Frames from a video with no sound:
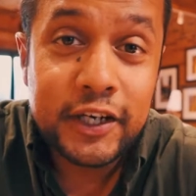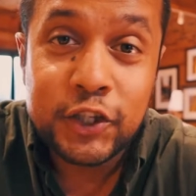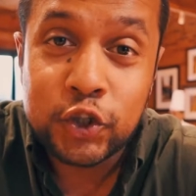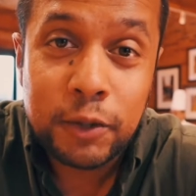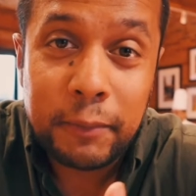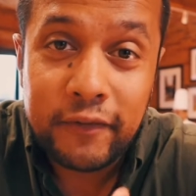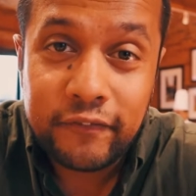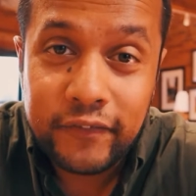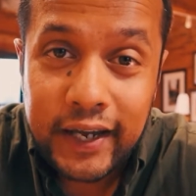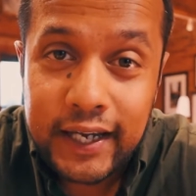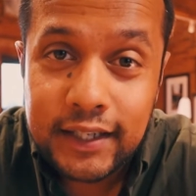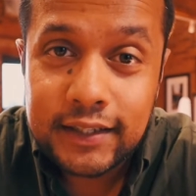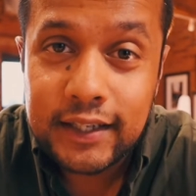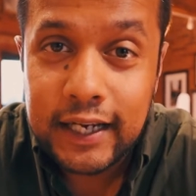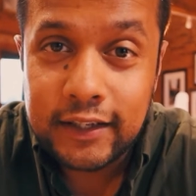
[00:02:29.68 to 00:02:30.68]
really shown my
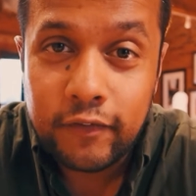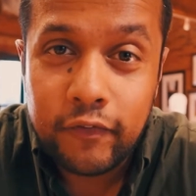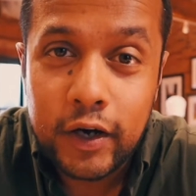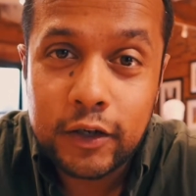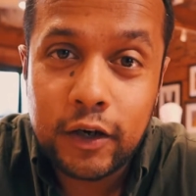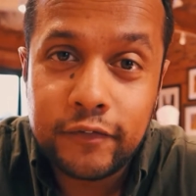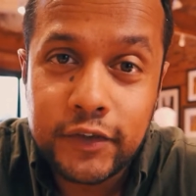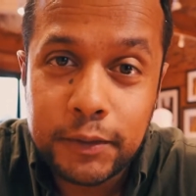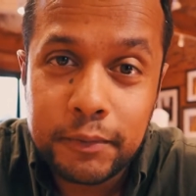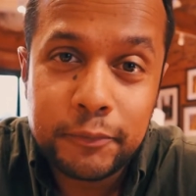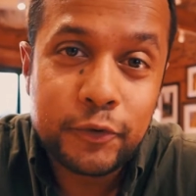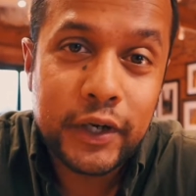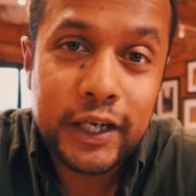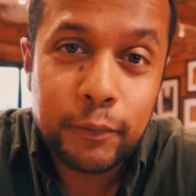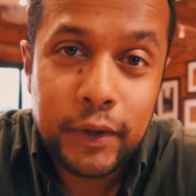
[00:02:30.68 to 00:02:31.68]
face as a founder of the room
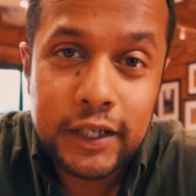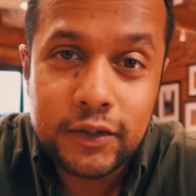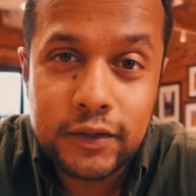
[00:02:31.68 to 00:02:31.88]
to anyone,